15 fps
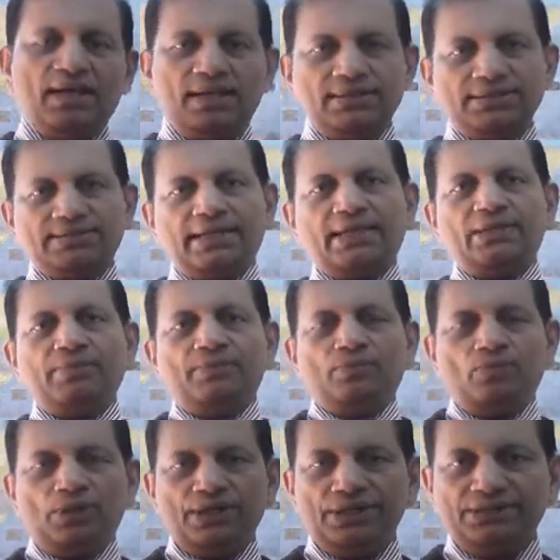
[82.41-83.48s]
and
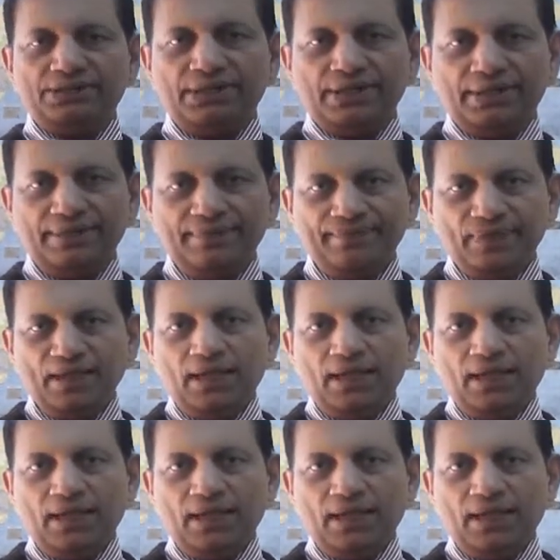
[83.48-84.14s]
second one is the